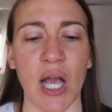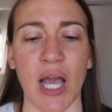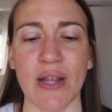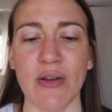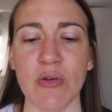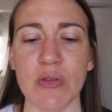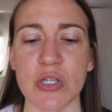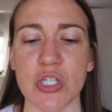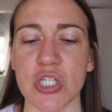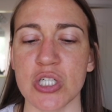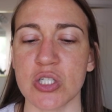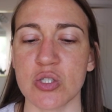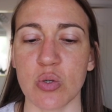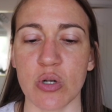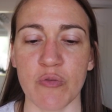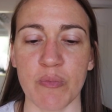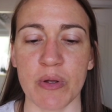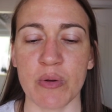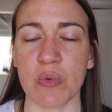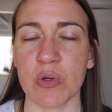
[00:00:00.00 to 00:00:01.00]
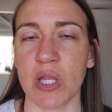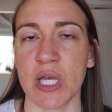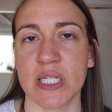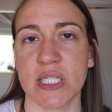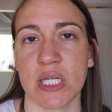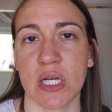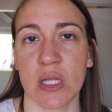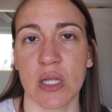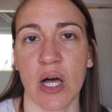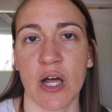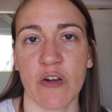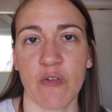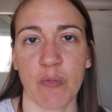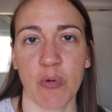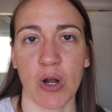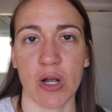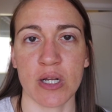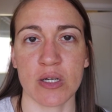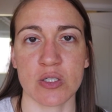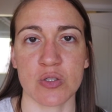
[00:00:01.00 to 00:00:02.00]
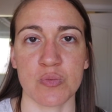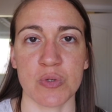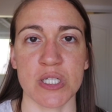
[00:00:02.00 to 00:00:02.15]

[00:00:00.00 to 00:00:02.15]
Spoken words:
I know that she's sort of been releasing a lot of products